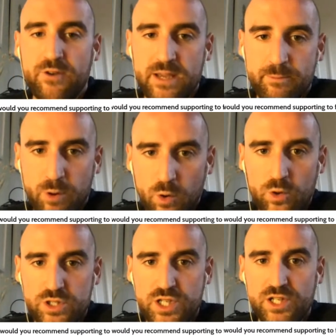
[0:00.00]

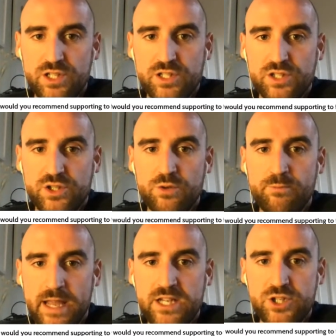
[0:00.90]
important to
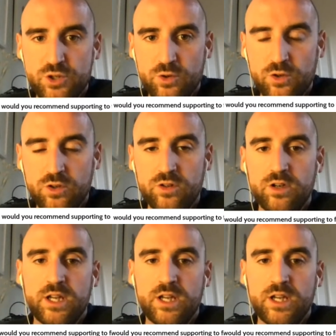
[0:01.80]
make sure